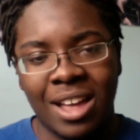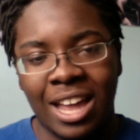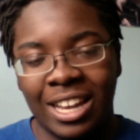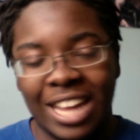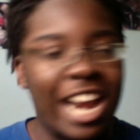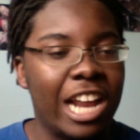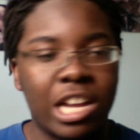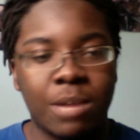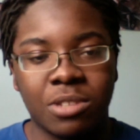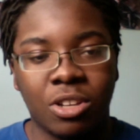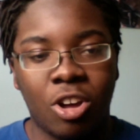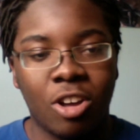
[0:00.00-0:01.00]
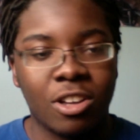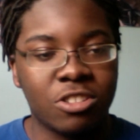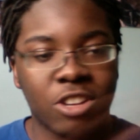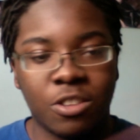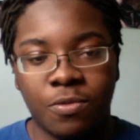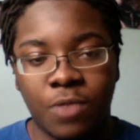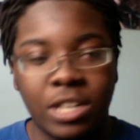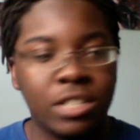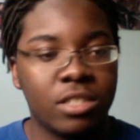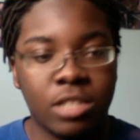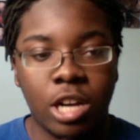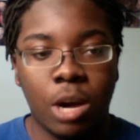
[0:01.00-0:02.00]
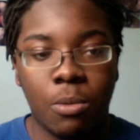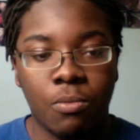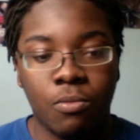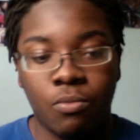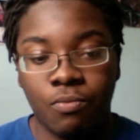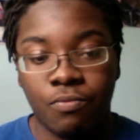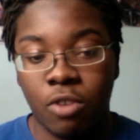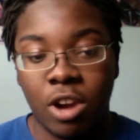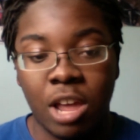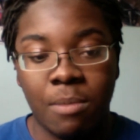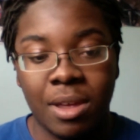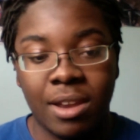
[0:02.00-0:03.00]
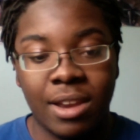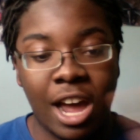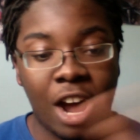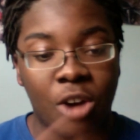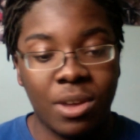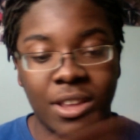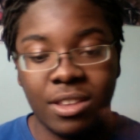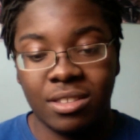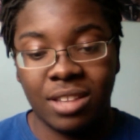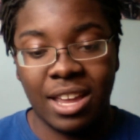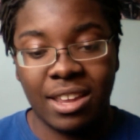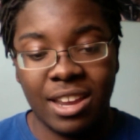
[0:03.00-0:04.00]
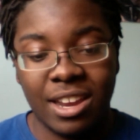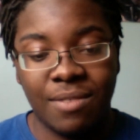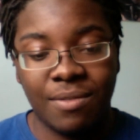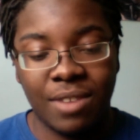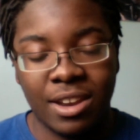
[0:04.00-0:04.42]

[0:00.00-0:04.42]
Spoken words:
Aladdin comes along and starts fucking shit up for him, and now he's like he